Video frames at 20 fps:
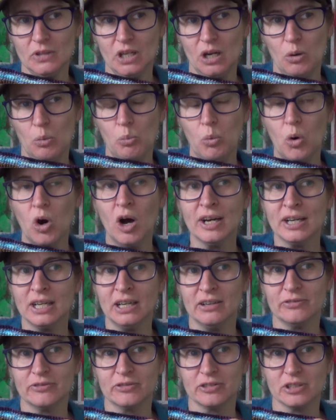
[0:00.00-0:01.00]
wide
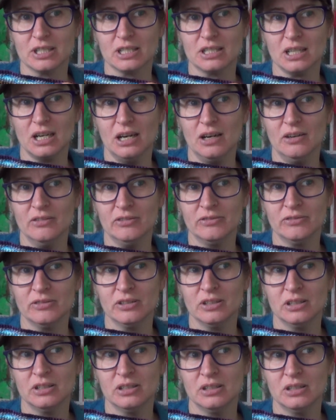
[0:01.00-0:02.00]
enough for a scarf,
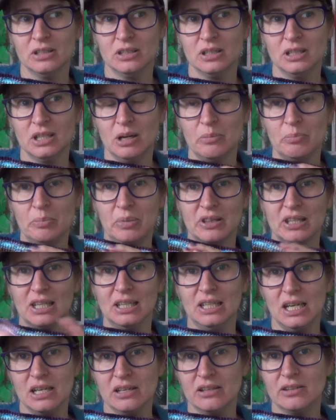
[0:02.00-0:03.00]
but the
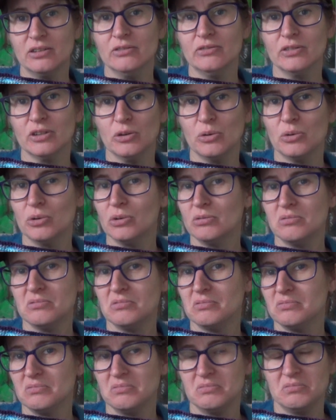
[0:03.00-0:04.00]
length of it
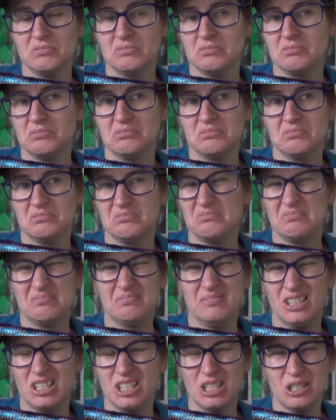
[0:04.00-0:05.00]

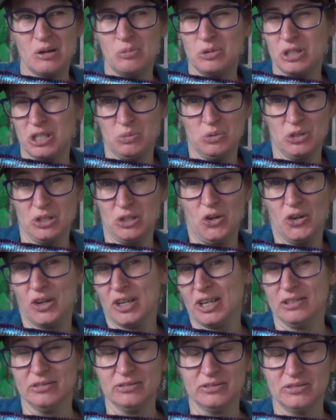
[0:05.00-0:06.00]
just wasn't long
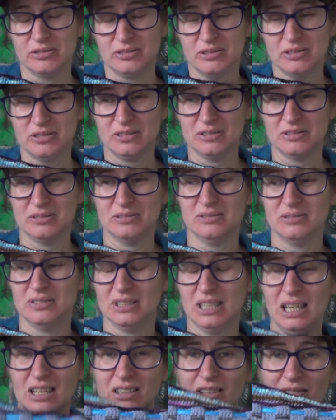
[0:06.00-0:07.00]
enough.
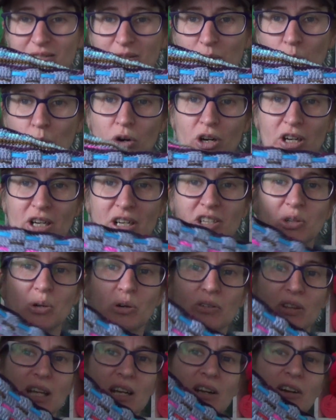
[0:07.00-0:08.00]
And I was like, what can I do
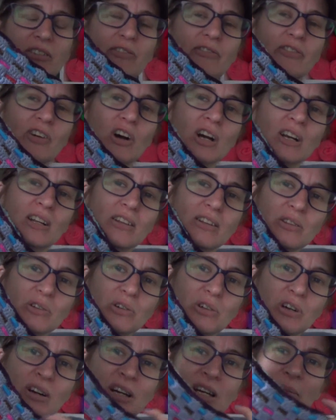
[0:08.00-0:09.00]
with it? And I finally
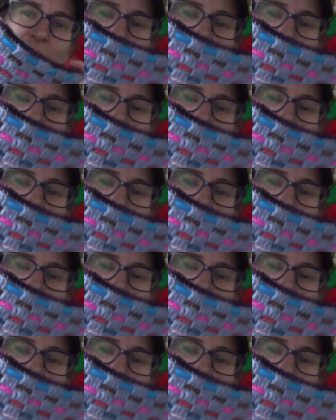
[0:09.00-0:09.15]
thought, I'm going to make